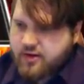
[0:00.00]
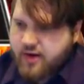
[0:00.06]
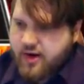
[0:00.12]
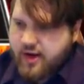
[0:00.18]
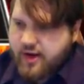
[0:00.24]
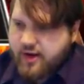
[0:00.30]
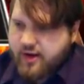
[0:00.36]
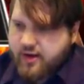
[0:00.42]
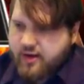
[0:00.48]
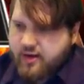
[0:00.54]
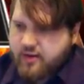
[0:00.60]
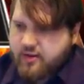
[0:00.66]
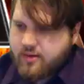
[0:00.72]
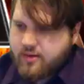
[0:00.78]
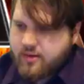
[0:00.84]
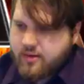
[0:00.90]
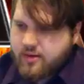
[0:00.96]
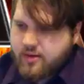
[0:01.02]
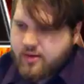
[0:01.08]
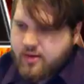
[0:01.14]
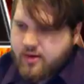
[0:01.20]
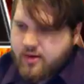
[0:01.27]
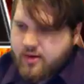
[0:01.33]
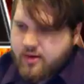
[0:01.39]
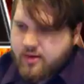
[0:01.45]
Dragon
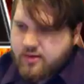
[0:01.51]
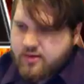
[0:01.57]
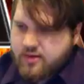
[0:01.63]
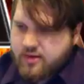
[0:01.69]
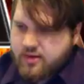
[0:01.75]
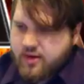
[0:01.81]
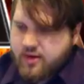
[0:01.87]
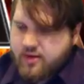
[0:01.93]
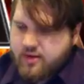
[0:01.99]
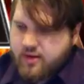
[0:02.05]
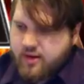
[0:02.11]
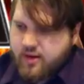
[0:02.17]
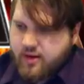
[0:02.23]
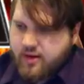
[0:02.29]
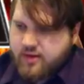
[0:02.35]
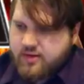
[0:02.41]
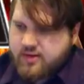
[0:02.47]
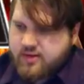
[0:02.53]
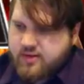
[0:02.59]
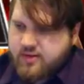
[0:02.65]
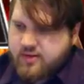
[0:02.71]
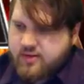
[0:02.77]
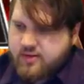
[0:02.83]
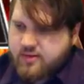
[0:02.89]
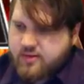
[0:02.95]
to get
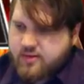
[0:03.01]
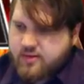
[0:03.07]
this,